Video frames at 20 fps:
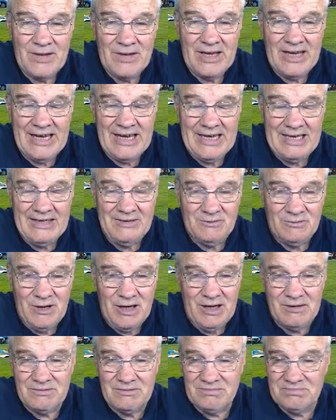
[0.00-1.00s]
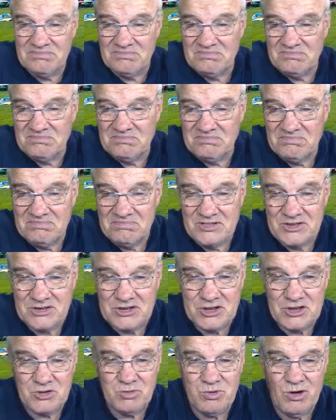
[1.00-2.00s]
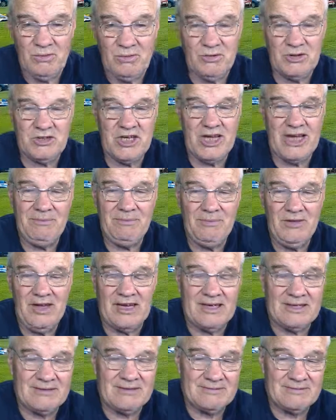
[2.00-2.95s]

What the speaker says: and, well, this is what was happening.